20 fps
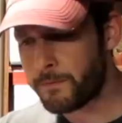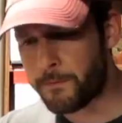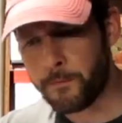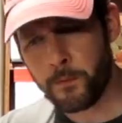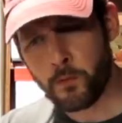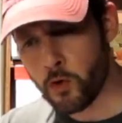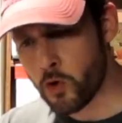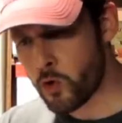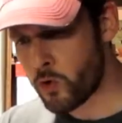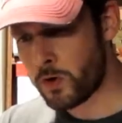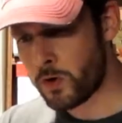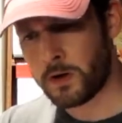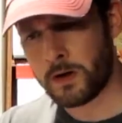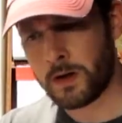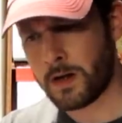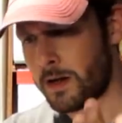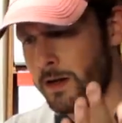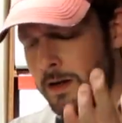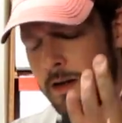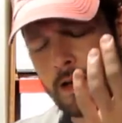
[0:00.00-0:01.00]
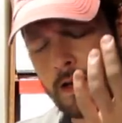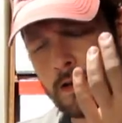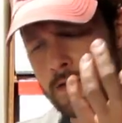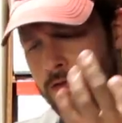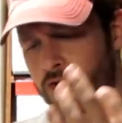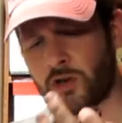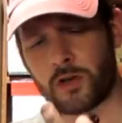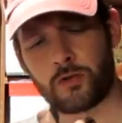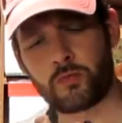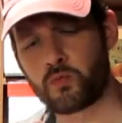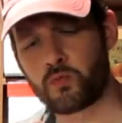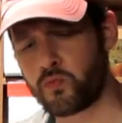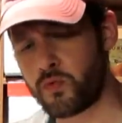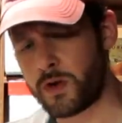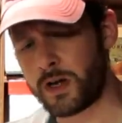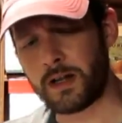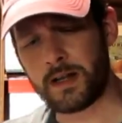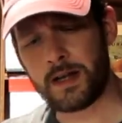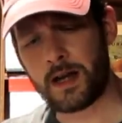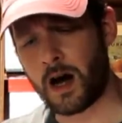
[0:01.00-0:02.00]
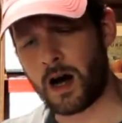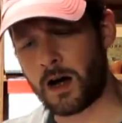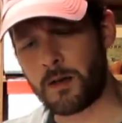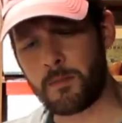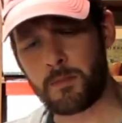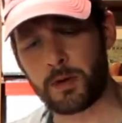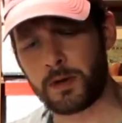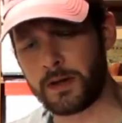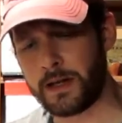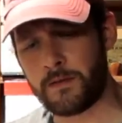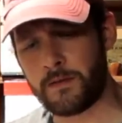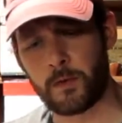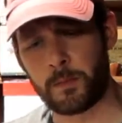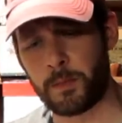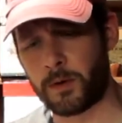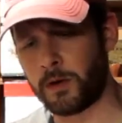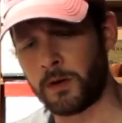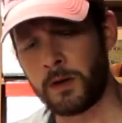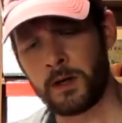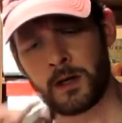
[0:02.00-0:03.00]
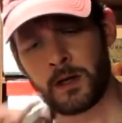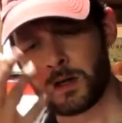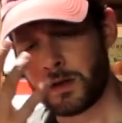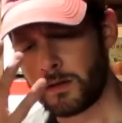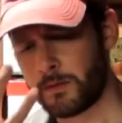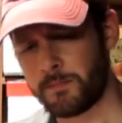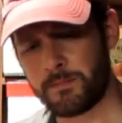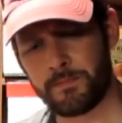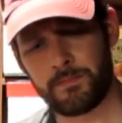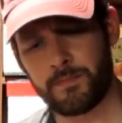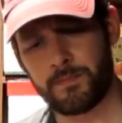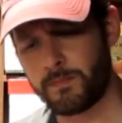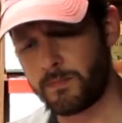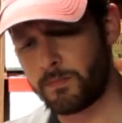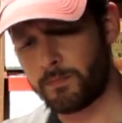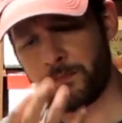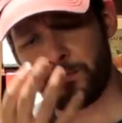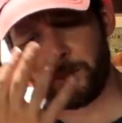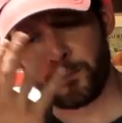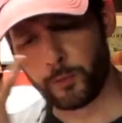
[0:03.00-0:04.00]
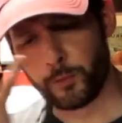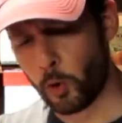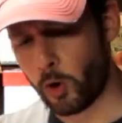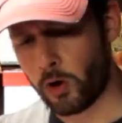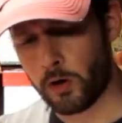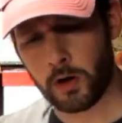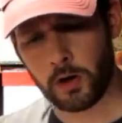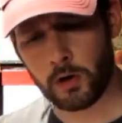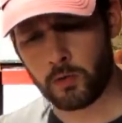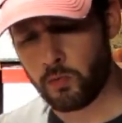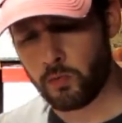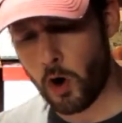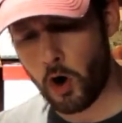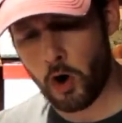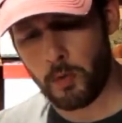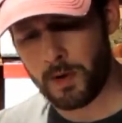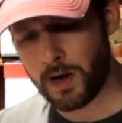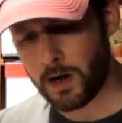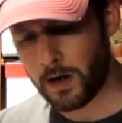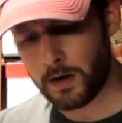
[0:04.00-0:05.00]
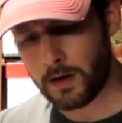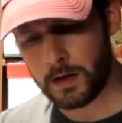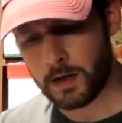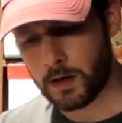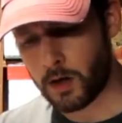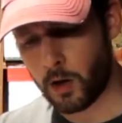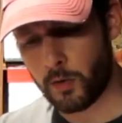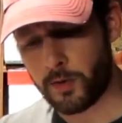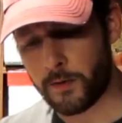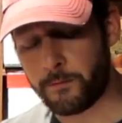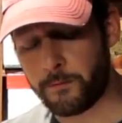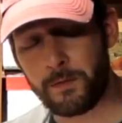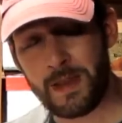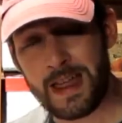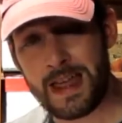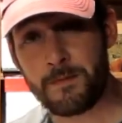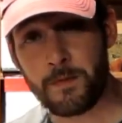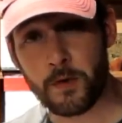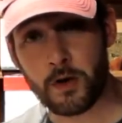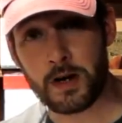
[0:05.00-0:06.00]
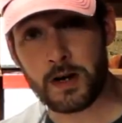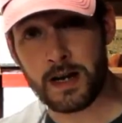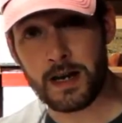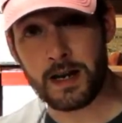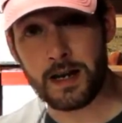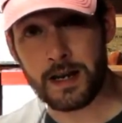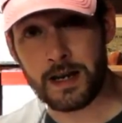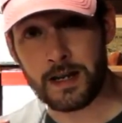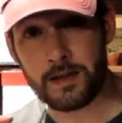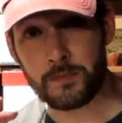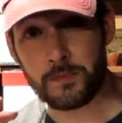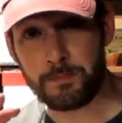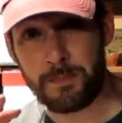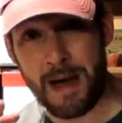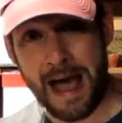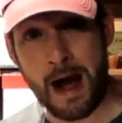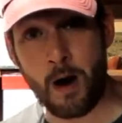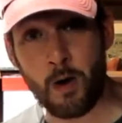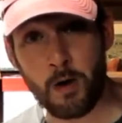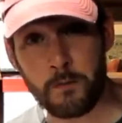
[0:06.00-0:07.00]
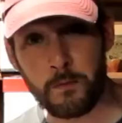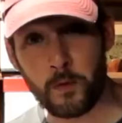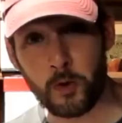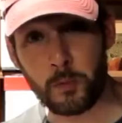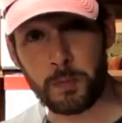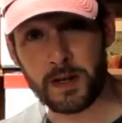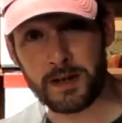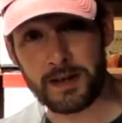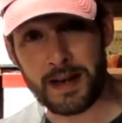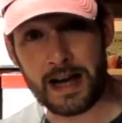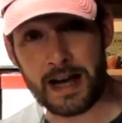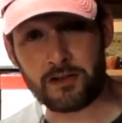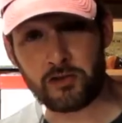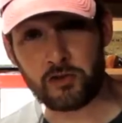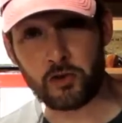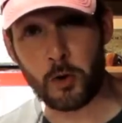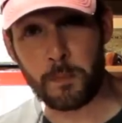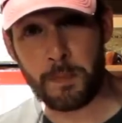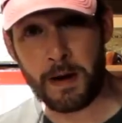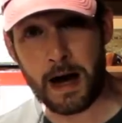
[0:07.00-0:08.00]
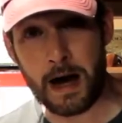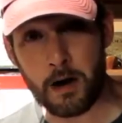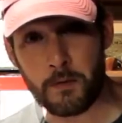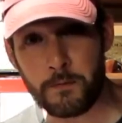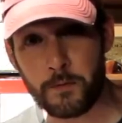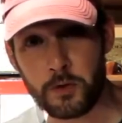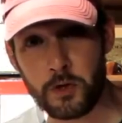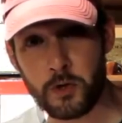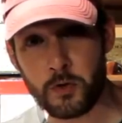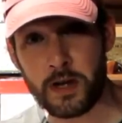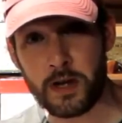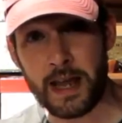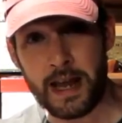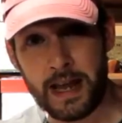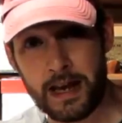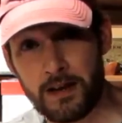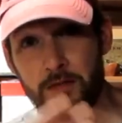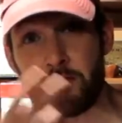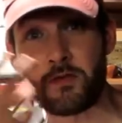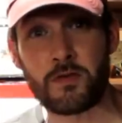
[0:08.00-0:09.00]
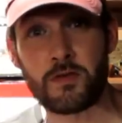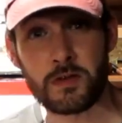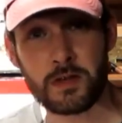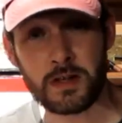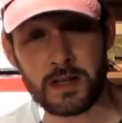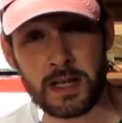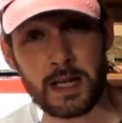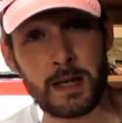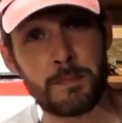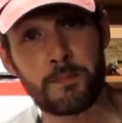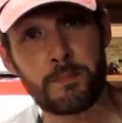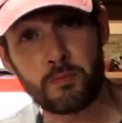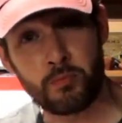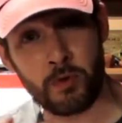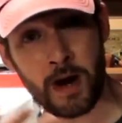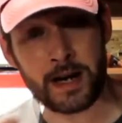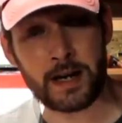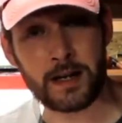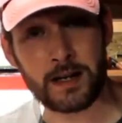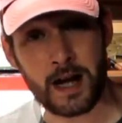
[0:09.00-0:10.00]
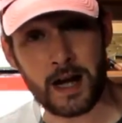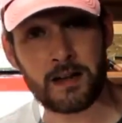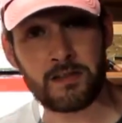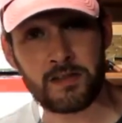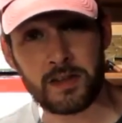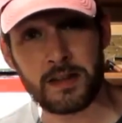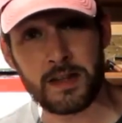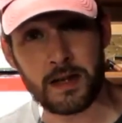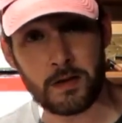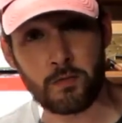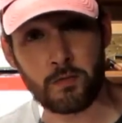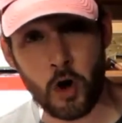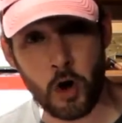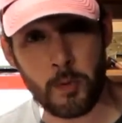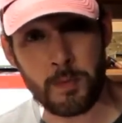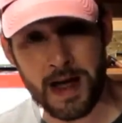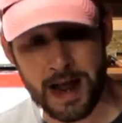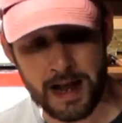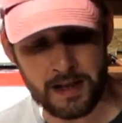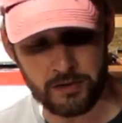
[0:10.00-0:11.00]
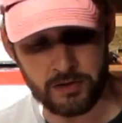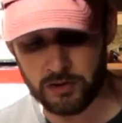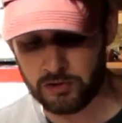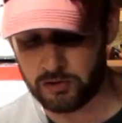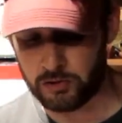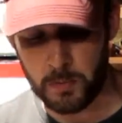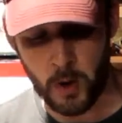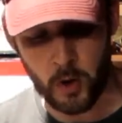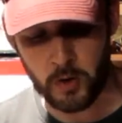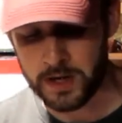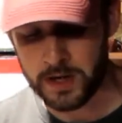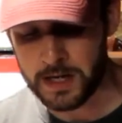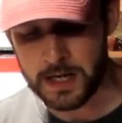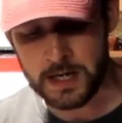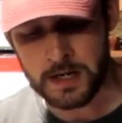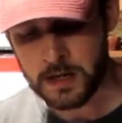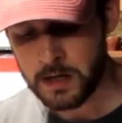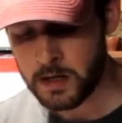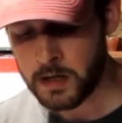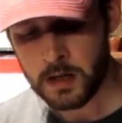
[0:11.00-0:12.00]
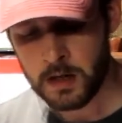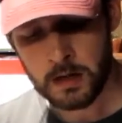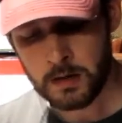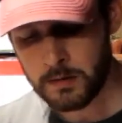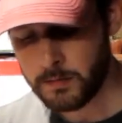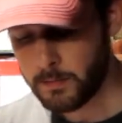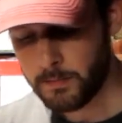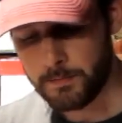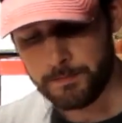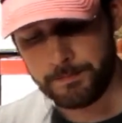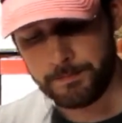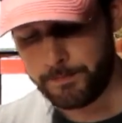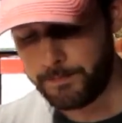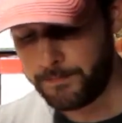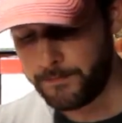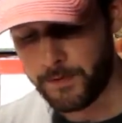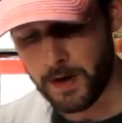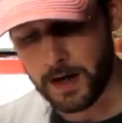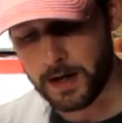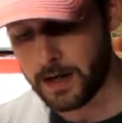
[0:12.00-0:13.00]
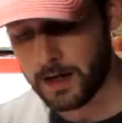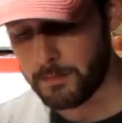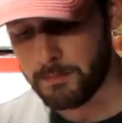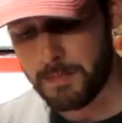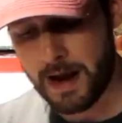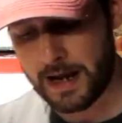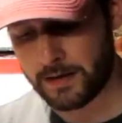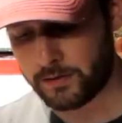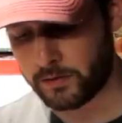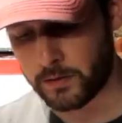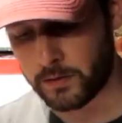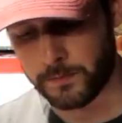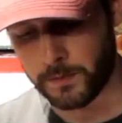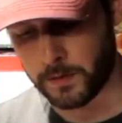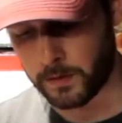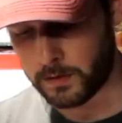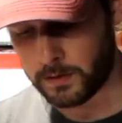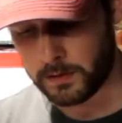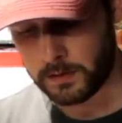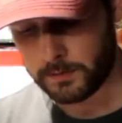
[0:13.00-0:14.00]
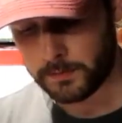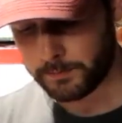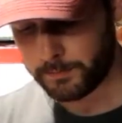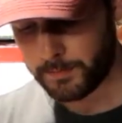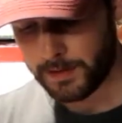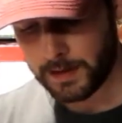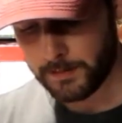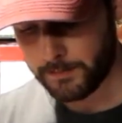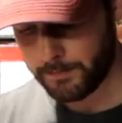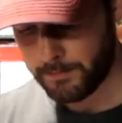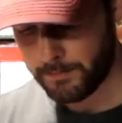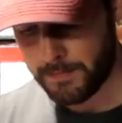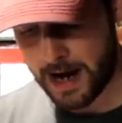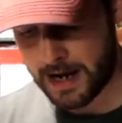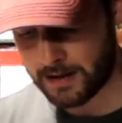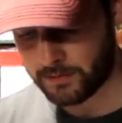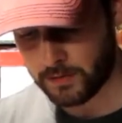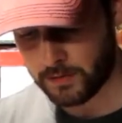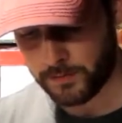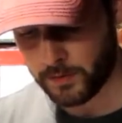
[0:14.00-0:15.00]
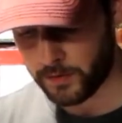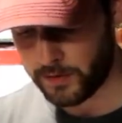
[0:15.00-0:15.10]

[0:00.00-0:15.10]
fruit, and it's just really unbelievable. Floral aroma, you know, the flavor is powerful, but not so powerful you can't keep recognizing the aroma as you're smoking it. Fucking masterful. Masterful.